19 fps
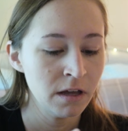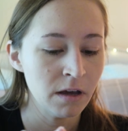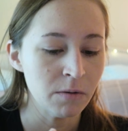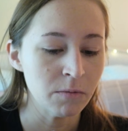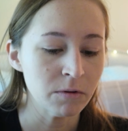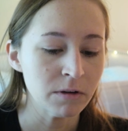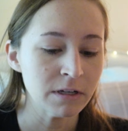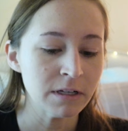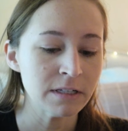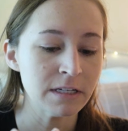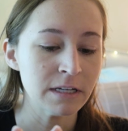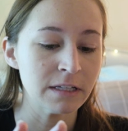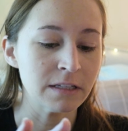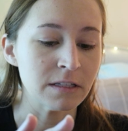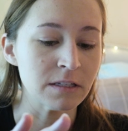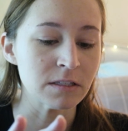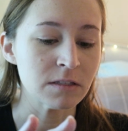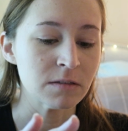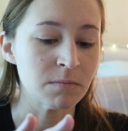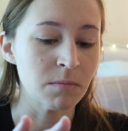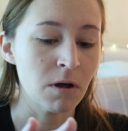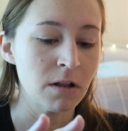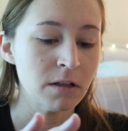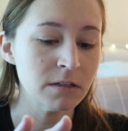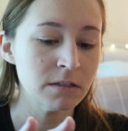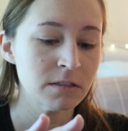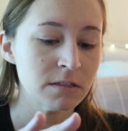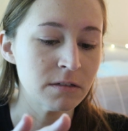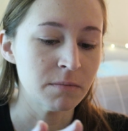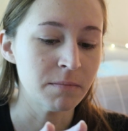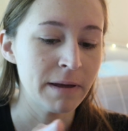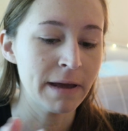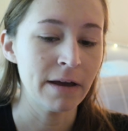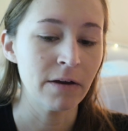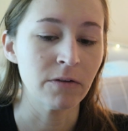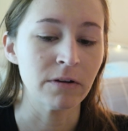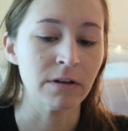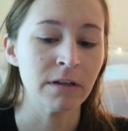And we're going to take the smallest
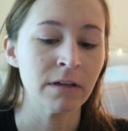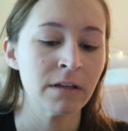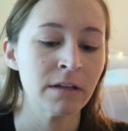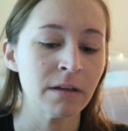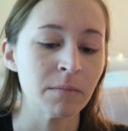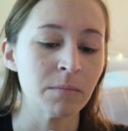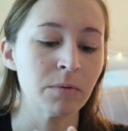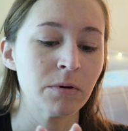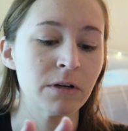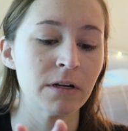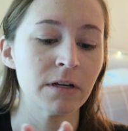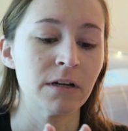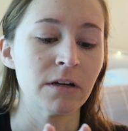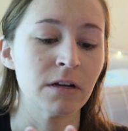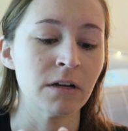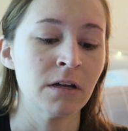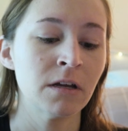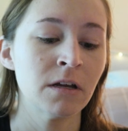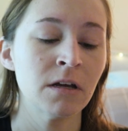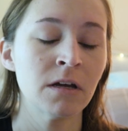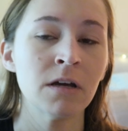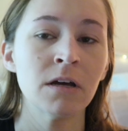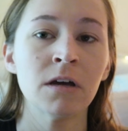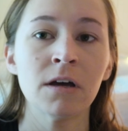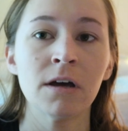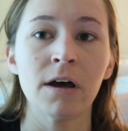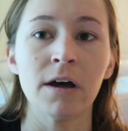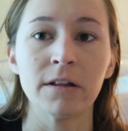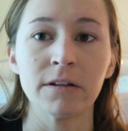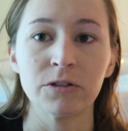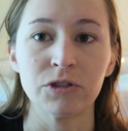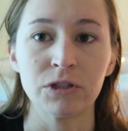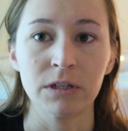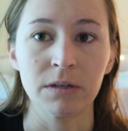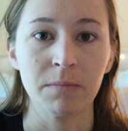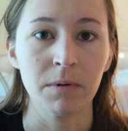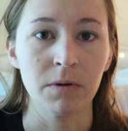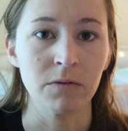amount and put it on the
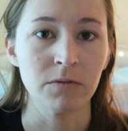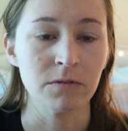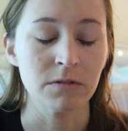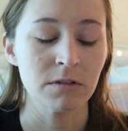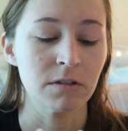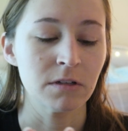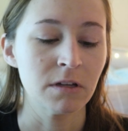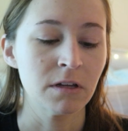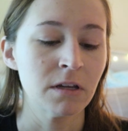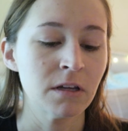cheekbones.